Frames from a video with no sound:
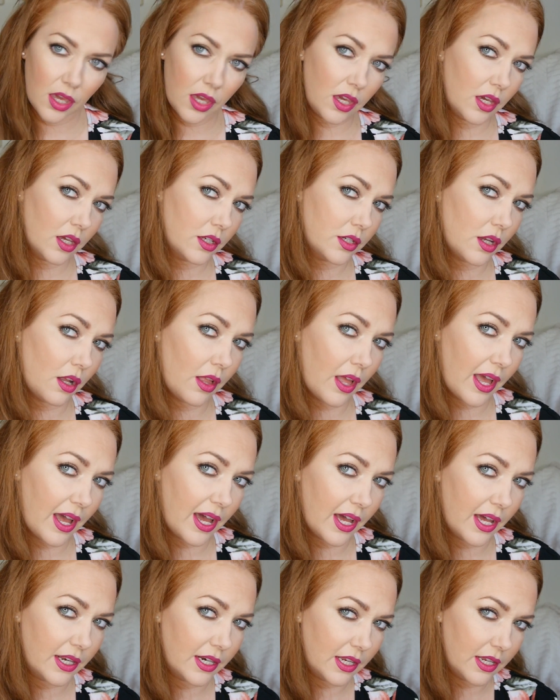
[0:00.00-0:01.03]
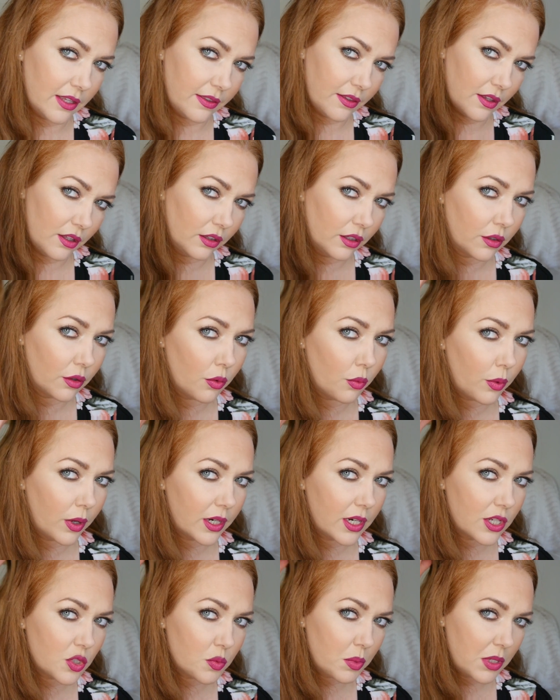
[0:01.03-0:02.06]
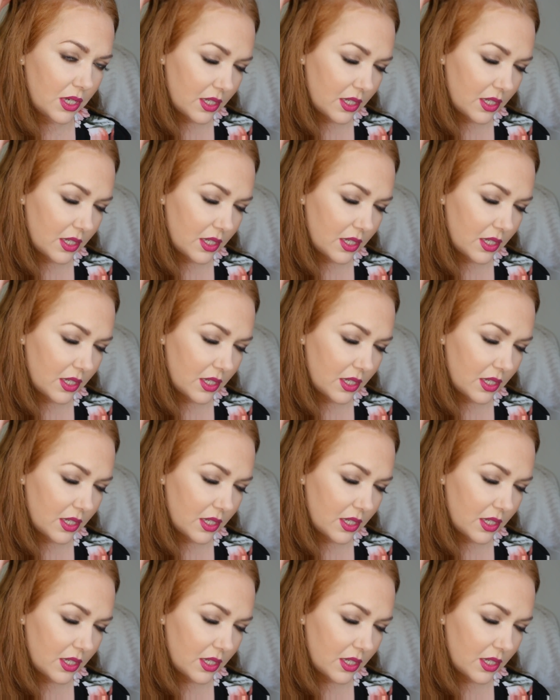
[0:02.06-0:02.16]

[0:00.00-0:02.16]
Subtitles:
And I'll add in the little 1-inch